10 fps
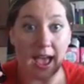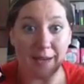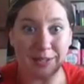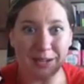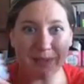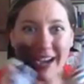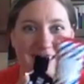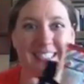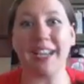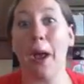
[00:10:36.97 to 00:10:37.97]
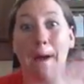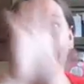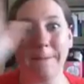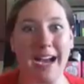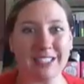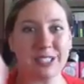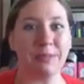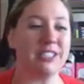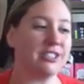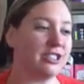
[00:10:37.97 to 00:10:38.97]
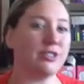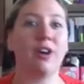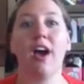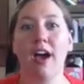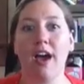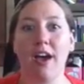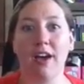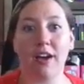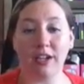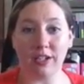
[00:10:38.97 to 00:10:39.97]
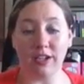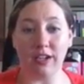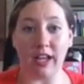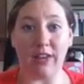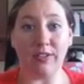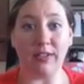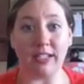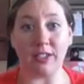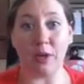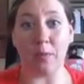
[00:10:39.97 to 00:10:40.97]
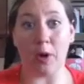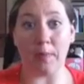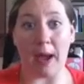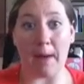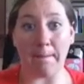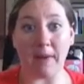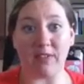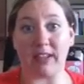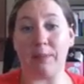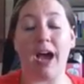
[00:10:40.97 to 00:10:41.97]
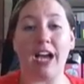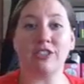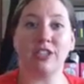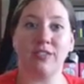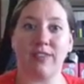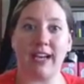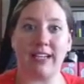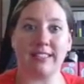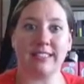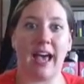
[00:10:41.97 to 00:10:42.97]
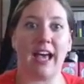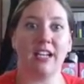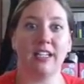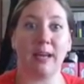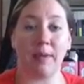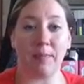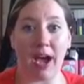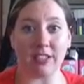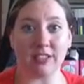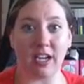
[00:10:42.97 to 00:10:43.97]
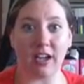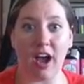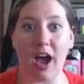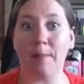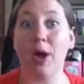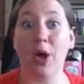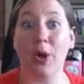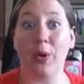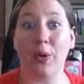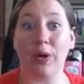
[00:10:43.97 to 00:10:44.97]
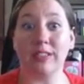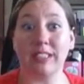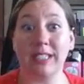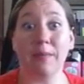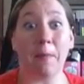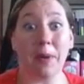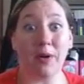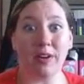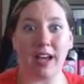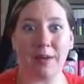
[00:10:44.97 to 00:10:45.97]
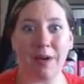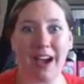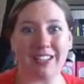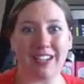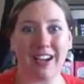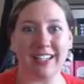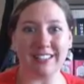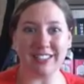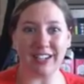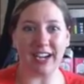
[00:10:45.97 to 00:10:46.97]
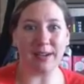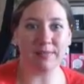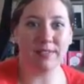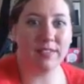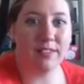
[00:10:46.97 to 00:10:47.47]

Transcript: Happy unboxing. Posh to meet you. If you'd like to know more about Perfectly Posh, you can find us at getmeposh.com or Team Polka Dotted Posh on Instagram.